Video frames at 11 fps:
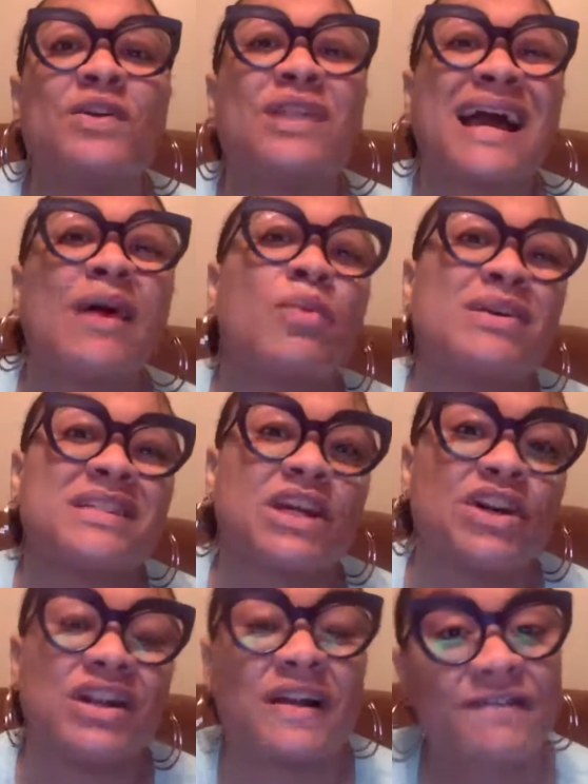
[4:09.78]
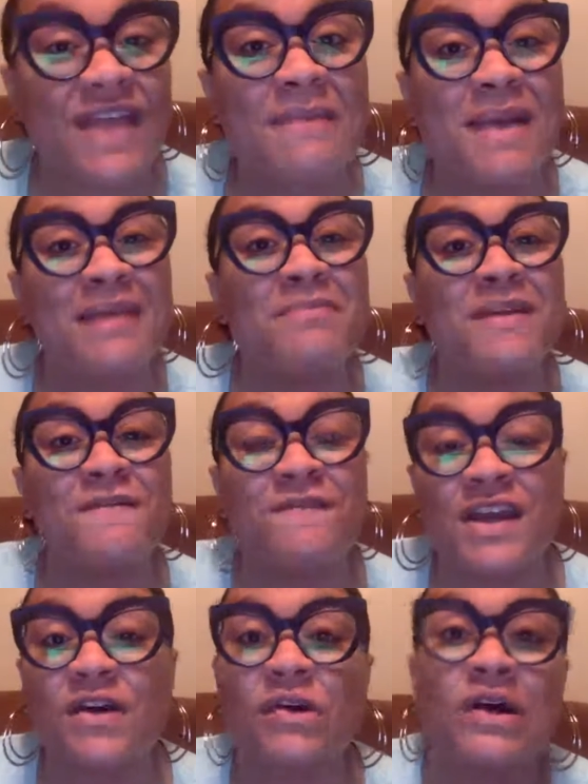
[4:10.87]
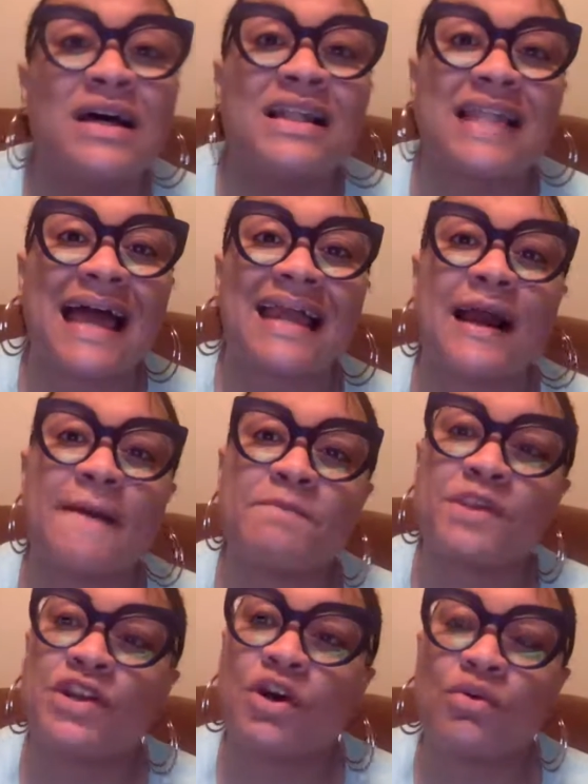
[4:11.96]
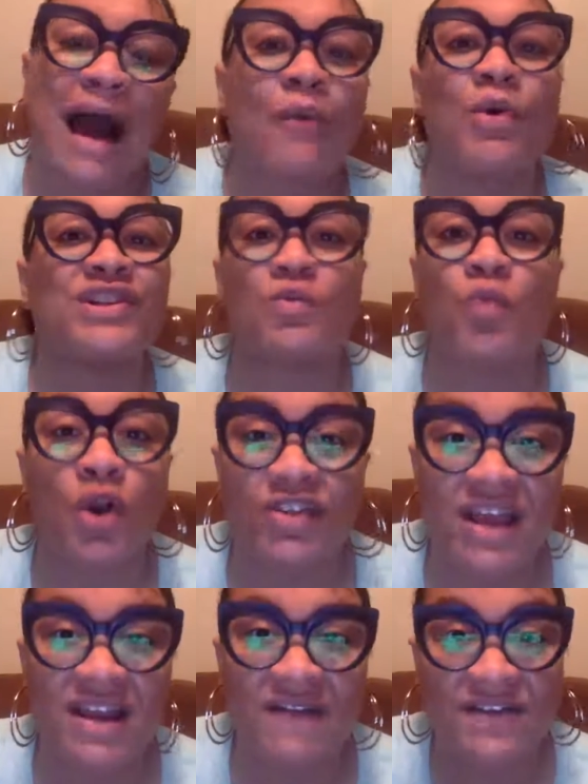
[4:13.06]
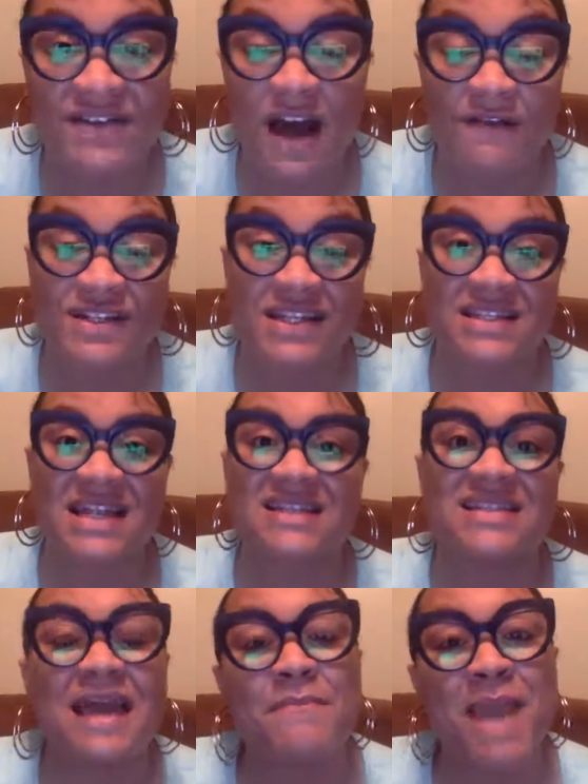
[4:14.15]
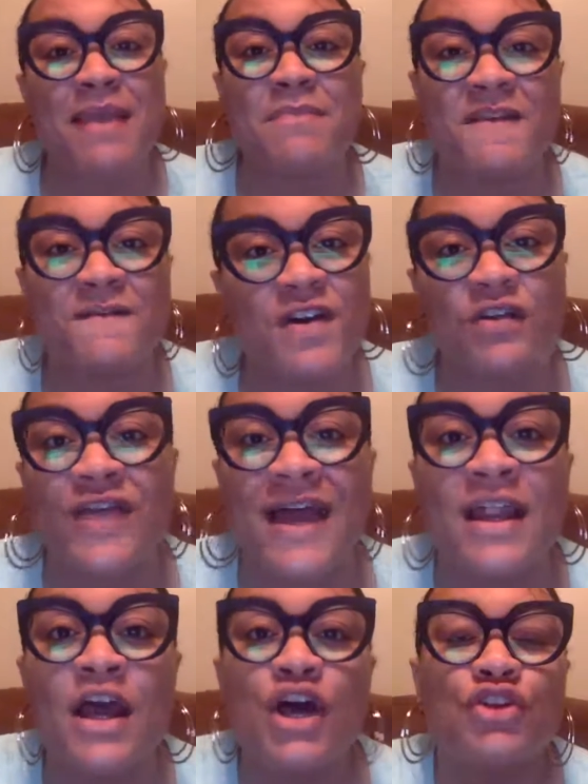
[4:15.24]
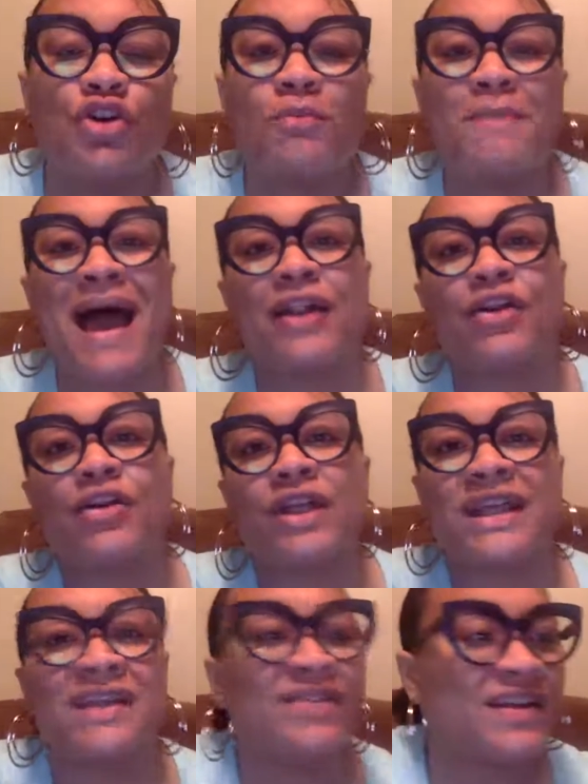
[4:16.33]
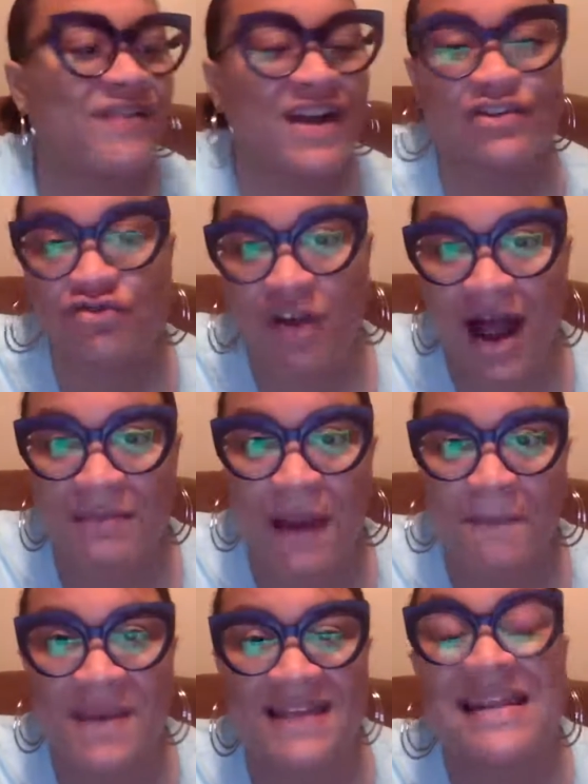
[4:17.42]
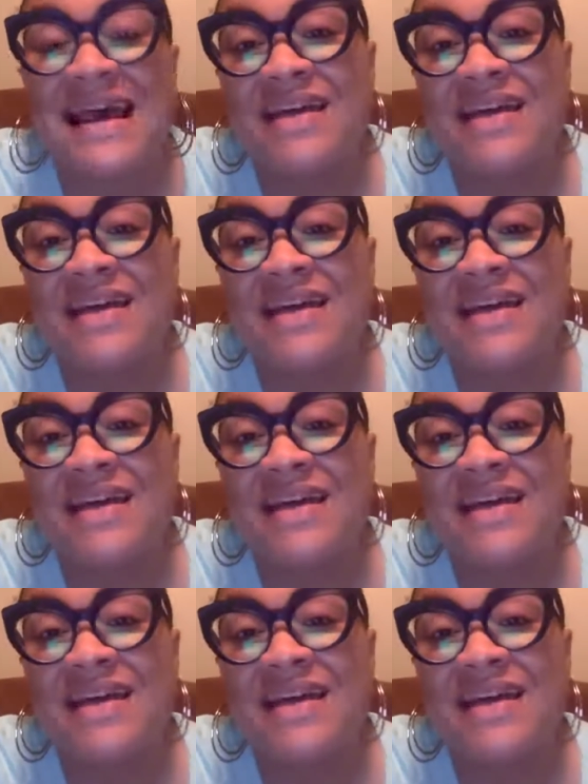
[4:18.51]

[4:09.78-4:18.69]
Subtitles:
like I wasn't good enough. They made me feel like, I wasn't worthy enough of success. They made me feel that no matter, even if I tried my best,